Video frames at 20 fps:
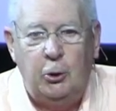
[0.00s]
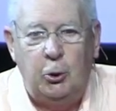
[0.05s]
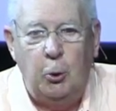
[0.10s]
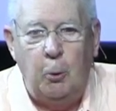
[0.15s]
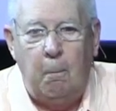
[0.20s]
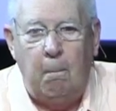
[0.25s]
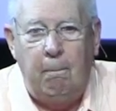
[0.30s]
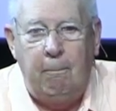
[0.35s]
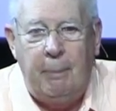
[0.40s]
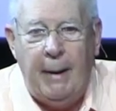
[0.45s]

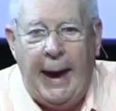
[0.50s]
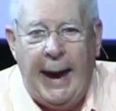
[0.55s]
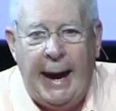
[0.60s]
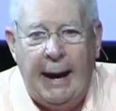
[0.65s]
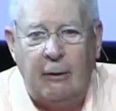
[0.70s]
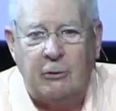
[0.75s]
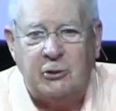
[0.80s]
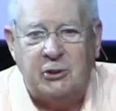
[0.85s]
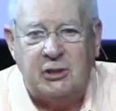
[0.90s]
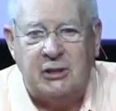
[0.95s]
to
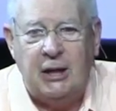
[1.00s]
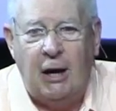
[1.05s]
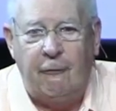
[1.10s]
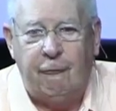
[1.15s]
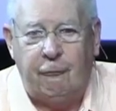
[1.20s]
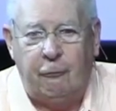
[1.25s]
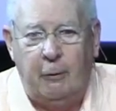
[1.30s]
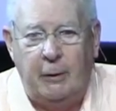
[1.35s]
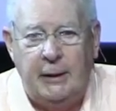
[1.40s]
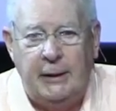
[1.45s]
bear
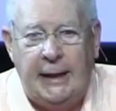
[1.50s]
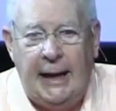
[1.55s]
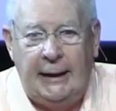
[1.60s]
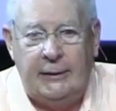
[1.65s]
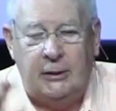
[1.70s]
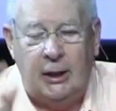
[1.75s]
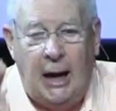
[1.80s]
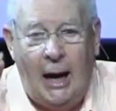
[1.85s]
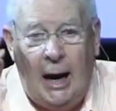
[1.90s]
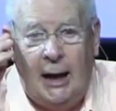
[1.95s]
suffering
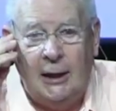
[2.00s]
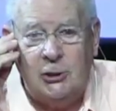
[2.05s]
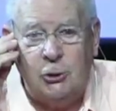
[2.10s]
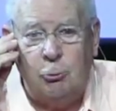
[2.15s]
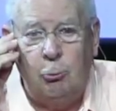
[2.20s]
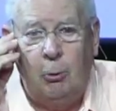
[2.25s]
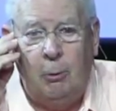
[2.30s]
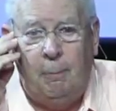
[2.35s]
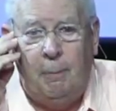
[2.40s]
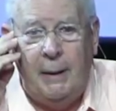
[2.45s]
that to
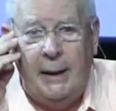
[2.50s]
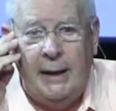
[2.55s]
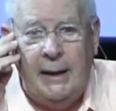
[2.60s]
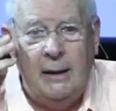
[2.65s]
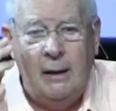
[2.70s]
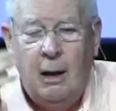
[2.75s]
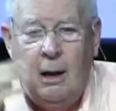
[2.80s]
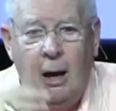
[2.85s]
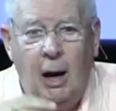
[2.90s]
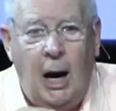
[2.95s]
us would
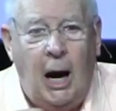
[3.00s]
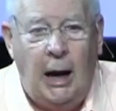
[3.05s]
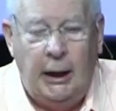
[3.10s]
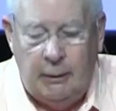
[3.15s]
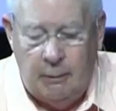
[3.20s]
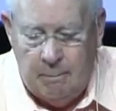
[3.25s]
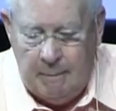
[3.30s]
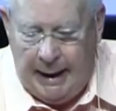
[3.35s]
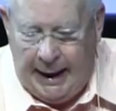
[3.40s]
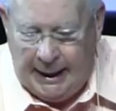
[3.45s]
be
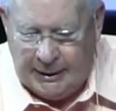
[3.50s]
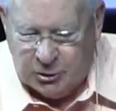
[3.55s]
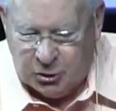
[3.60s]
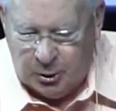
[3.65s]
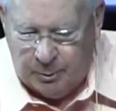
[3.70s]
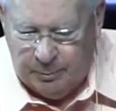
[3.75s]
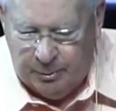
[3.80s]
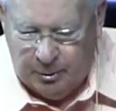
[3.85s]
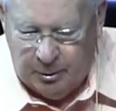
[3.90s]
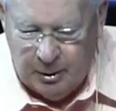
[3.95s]

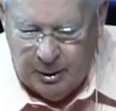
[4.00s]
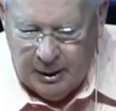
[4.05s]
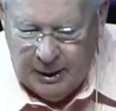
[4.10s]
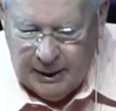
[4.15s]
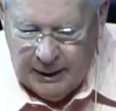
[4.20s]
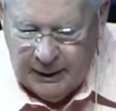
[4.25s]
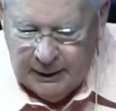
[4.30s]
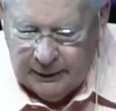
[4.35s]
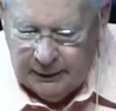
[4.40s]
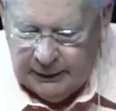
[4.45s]
unimaginable.
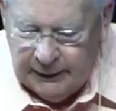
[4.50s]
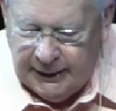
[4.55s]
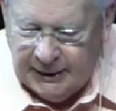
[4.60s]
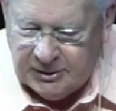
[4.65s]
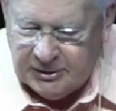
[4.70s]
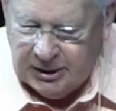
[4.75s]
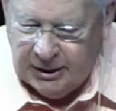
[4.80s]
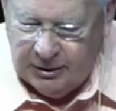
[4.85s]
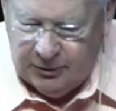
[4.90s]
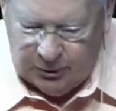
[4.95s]

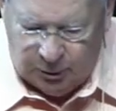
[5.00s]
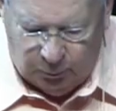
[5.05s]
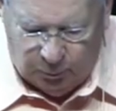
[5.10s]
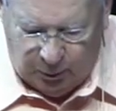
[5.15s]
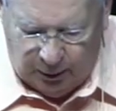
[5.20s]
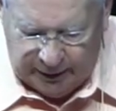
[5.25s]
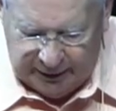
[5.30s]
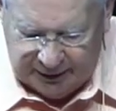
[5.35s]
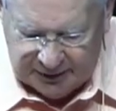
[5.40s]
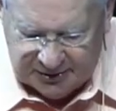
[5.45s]
Listen to
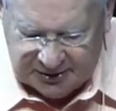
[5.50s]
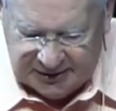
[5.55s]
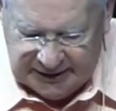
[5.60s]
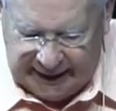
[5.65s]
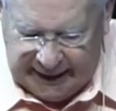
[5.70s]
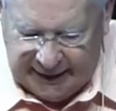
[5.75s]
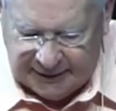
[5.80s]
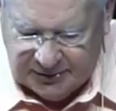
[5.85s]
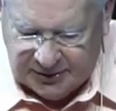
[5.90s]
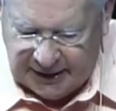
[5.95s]
what it
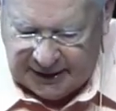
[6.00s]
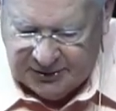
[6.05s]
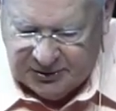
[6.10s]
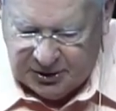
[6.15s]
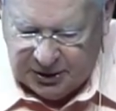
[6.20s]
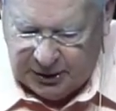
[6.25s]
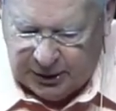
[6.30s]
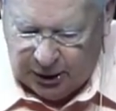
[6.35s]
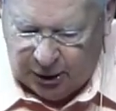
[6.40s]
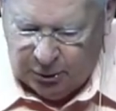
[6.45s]
says
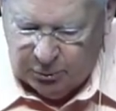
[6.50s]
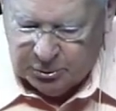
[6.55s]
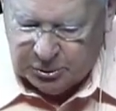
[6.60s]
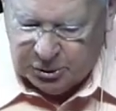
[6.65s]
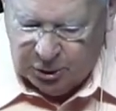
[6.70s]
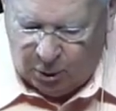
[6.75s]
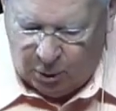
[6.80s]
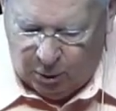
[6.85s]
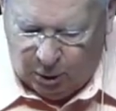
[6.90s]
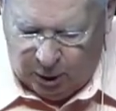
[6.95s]
as he
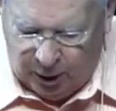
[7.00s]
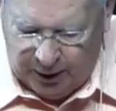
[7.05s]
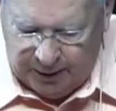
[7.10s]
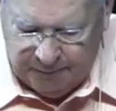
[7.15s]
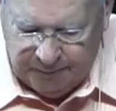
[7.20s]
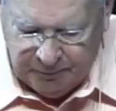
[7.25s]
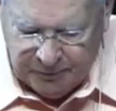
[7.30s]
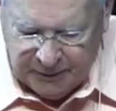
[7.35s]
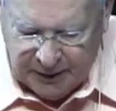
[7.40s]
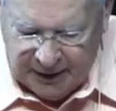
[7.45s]
goes
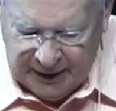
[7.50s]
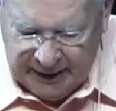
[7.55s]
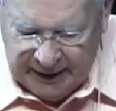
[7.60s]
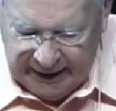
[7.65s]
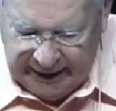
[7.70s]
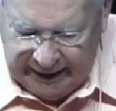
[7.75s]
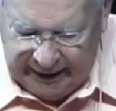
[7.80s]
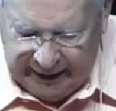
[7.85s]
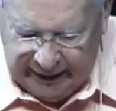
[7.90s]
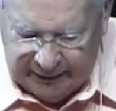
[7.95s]
on
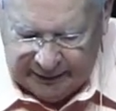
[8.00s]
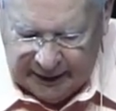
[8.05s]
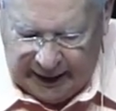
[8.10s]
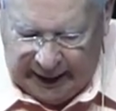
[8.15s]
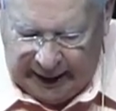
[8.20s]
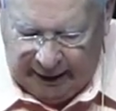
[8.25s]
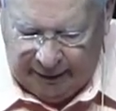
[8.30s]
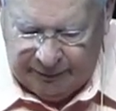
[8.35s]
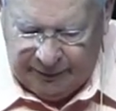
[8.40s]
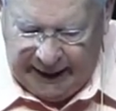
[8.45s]
in
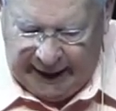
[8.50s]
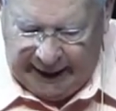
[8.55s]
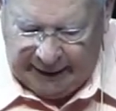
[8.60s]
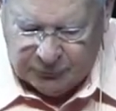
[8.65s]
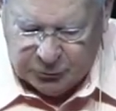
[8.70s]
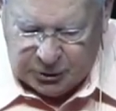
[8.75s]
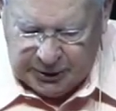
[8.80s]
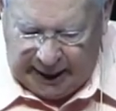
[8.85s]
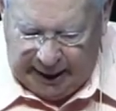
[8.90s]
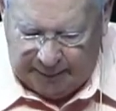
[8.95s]
uh,
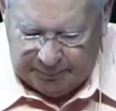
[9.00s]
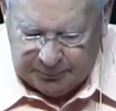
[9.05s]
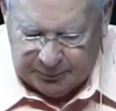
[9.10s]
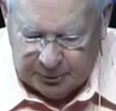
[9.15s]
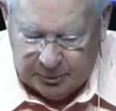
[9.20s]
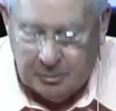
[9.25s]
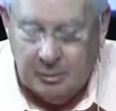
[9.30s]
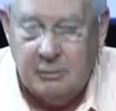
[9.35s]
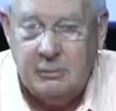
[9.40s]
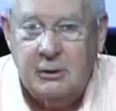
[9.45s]
that
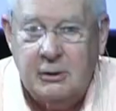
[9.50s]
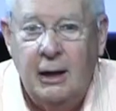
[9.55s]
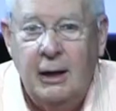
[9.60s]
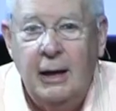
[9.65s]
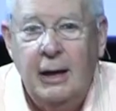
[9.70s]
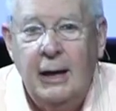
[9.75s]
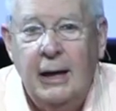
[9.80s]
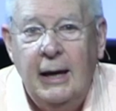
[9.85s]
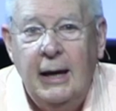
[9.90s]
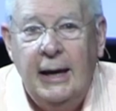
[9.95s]
chapter.
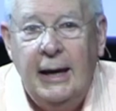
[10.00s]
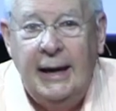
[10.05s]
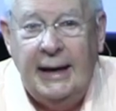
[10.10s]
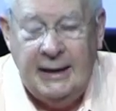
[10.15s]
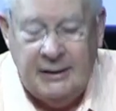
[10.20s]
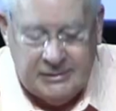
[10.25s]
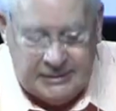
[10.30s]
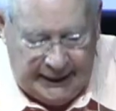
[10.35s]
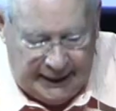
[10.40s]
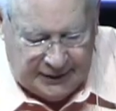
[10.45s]

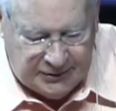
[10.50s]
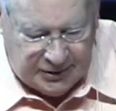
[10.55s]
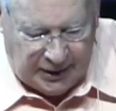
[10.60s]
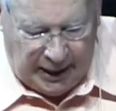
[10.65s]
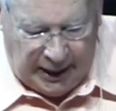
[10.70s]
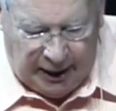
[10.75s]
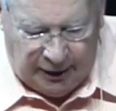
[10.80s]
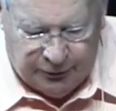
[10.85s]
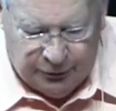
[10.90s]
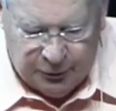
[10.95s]
He says,
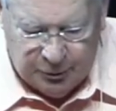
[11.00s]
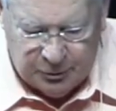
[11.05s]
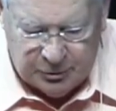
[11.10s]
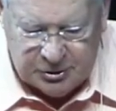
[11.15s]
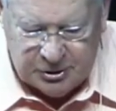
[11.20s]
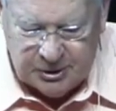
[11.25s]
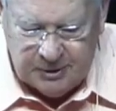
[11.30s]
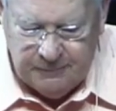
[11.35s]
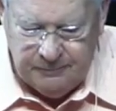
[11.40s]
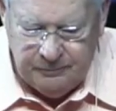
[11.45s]

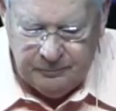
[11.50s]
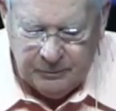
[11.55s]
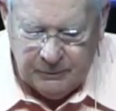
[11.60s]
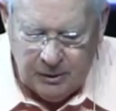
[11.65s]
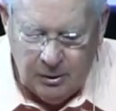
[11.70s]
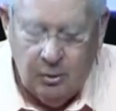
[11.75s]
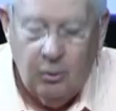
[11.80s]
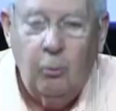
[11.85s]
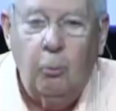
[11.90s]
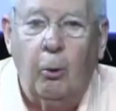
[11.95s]
Others
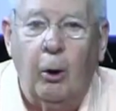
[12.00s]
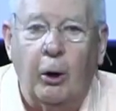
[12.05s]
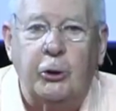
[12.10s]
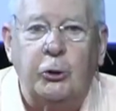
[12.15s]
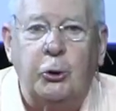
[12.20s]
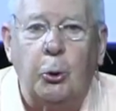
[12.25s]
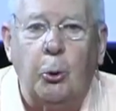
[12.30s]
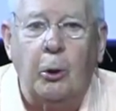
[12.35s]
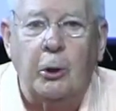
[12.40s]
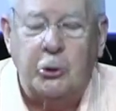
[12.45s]
were
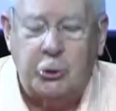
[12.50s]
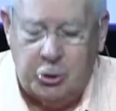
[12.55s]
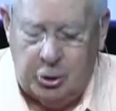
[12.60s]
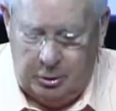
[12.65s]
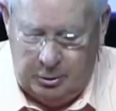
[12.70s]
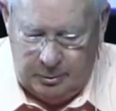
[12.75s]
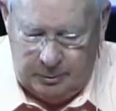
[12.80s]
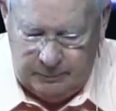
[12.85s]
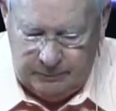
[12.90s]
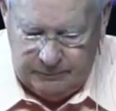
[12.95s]

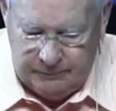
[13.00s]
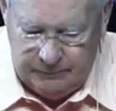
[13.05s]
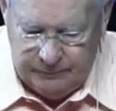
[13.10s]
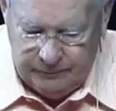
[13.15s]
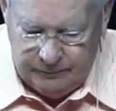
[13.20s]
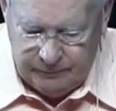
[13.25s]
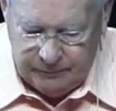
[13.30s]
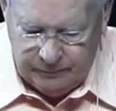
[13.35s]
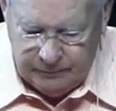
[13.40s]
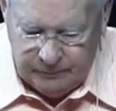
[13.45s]
tortured.
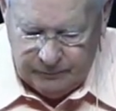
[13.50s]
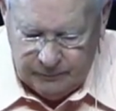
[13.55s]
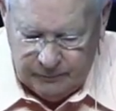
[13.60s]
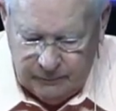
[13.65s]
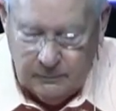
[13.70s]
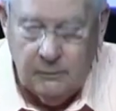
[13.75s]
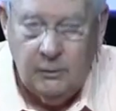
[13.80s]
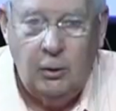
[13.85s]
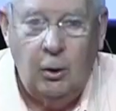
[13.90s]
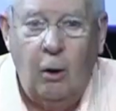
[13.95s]

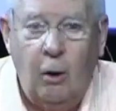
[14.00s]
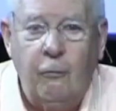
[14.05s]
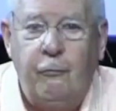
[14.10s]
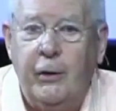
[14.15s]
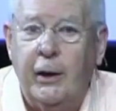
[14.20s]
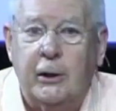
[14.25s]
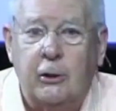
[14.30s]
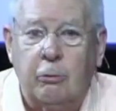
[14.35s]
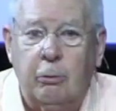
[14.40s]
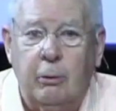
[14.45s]
No
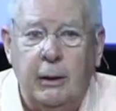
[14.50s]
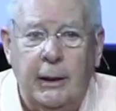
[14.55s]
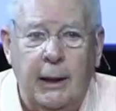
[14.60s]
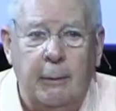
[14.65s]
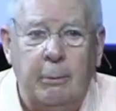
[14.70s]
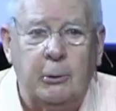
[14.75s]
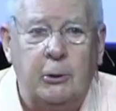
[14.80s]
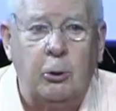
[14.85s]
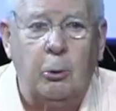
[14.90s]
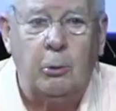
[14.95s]
victory,
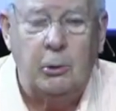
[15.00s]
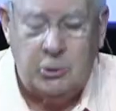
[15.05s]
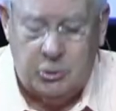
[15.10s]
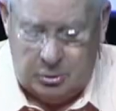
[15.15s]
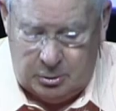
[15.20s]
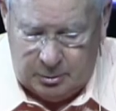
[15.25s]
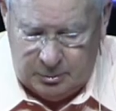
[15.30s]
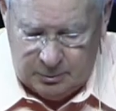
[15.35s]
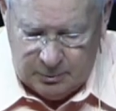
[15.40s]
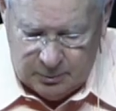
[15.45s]
they were
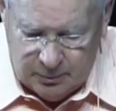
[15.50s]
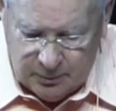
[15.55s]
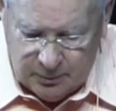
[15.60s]
tortured.